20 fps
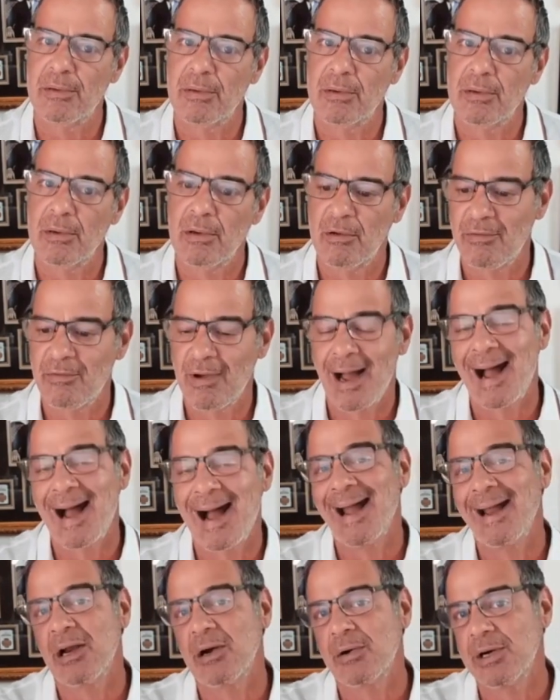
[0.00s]
of
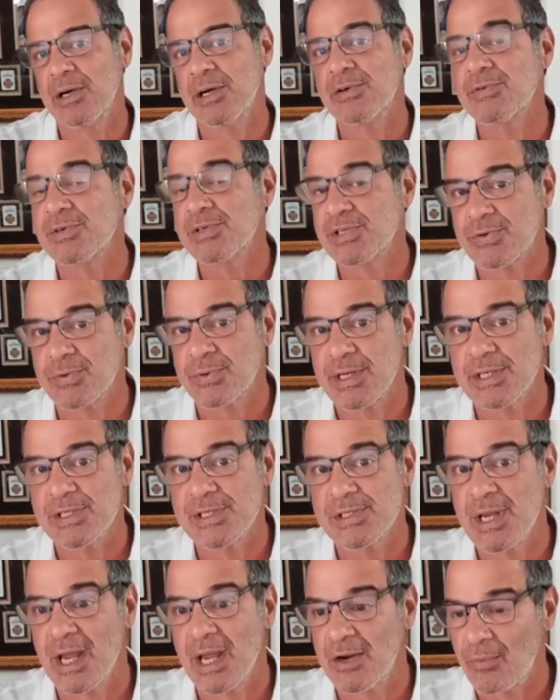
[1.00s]
higher interest
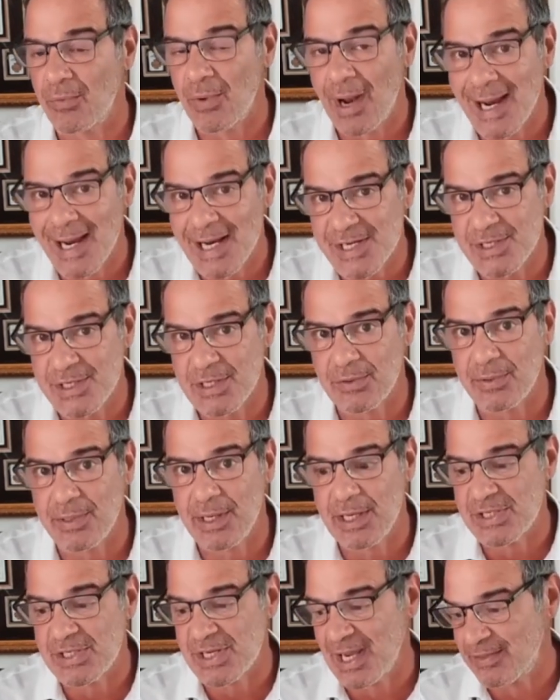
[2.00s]
rates and rising
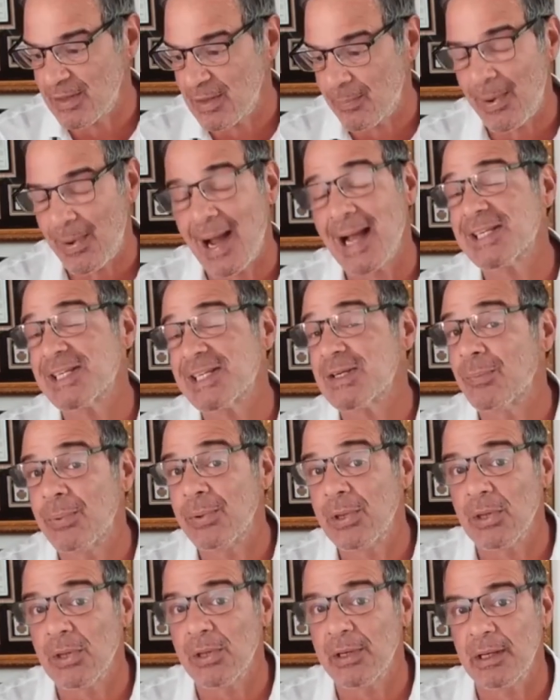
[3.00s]
rates and the
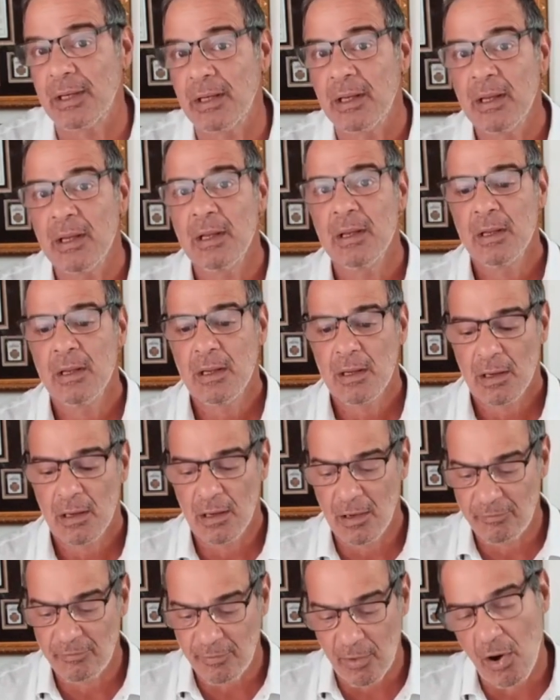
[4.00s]
possibility
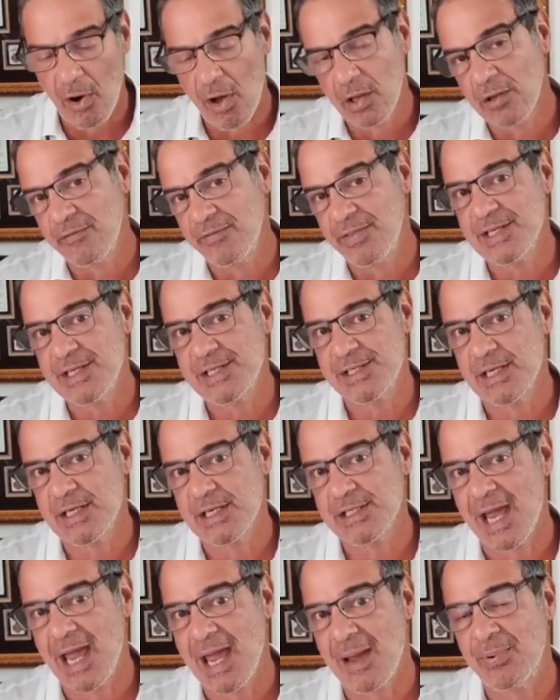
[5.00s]
of all of these things
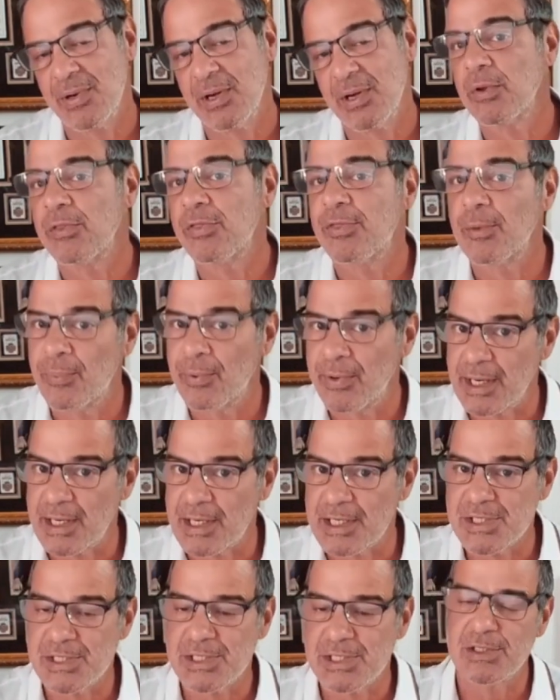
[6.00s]
happening with the
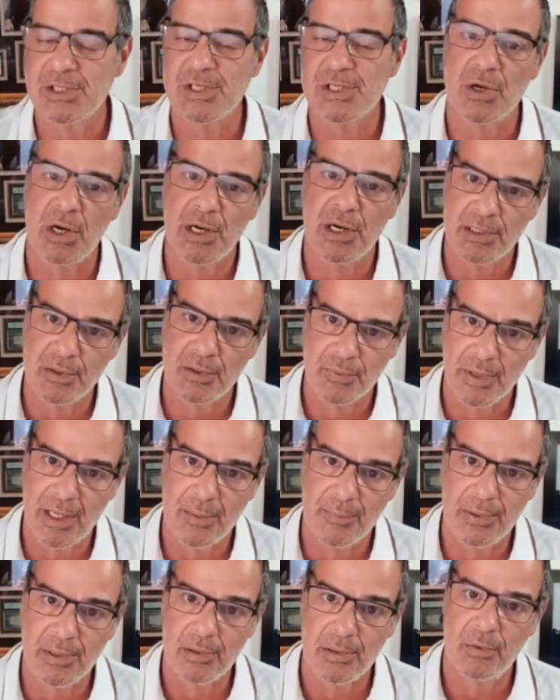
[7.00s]
BRICS and Saudi
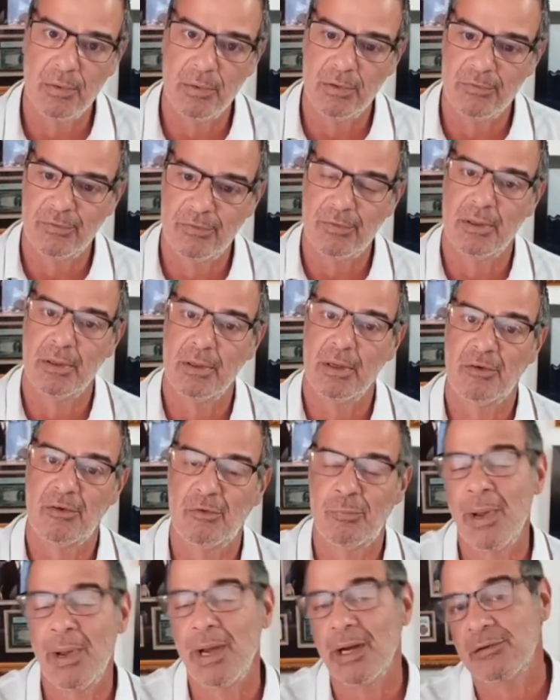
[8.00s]
Arabia, who is
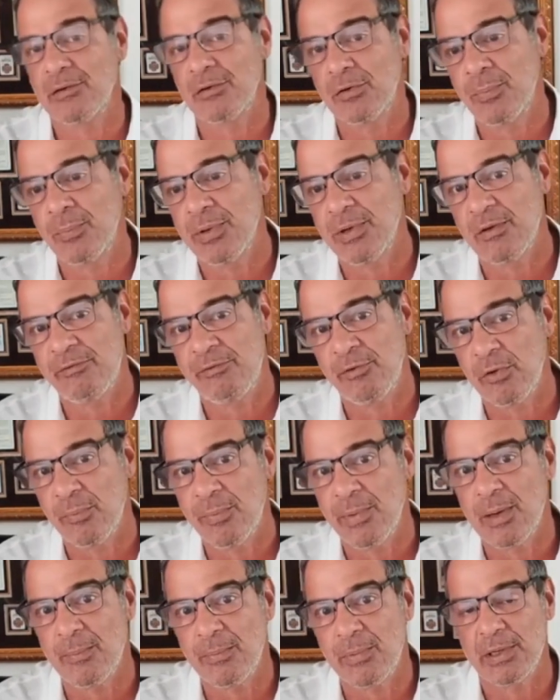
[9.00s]
expected to be a full
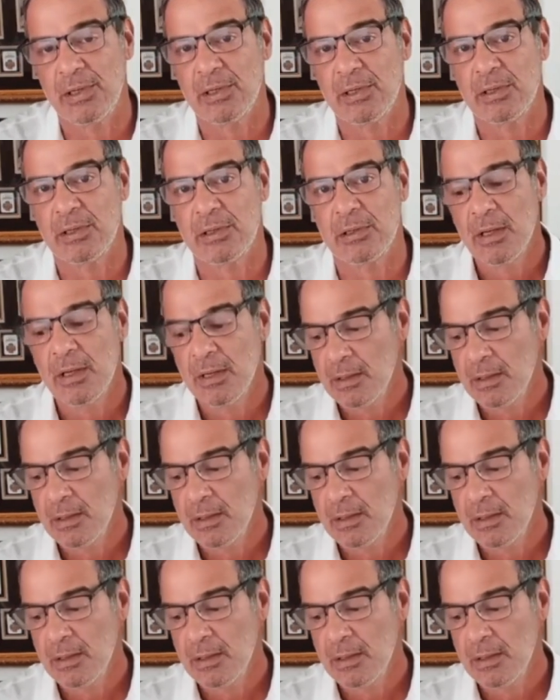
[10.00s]
member here